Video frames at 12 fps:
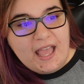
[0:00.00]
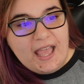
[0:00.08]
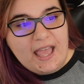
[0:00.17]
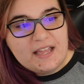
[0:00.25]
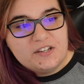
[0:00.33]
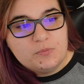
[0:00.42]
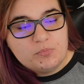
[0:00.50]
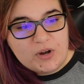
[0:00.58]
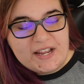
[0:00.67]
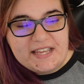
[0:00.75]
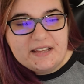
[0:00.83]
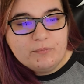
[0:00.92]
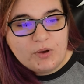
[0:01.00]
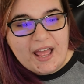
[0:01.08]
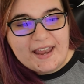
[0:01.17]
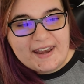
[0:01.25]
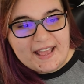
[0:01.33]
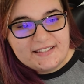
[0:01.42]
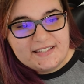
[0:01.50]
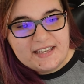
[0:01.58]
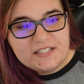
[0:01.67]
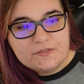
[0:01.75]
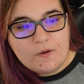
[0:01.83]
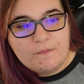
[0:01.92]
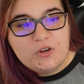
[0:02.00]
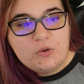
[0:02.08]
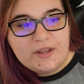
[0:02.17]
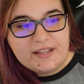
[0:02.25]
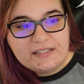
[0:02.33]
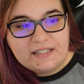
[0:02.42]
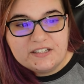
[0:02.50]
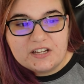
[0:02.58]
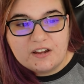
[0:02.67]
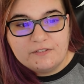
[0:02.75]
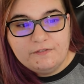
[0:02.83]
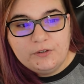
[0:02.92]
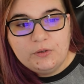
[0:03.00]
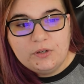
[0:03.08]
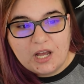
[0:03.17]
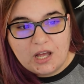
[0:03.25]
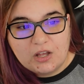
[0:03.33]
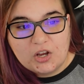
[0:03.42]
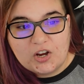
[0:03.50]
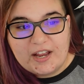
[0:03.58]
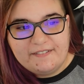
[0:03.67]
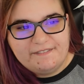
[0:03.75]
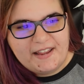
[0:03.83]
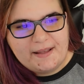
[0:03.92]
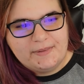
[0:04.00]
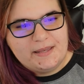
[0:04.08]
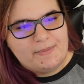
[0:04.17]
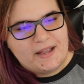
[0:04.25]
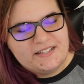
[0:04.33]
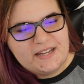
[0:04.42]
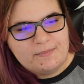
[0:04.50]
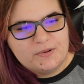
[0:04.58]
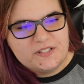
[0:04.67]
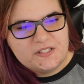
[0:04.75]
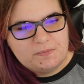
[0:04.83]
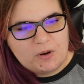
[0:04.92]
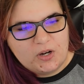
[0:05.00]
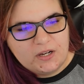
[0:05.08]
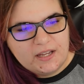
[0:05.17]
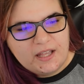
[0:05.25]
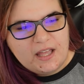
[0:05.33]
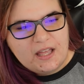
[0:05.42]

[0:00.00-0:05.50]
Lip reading: And Breaking Bread, Essays from New England on Food, Hunger, and Family by Deborah Spark.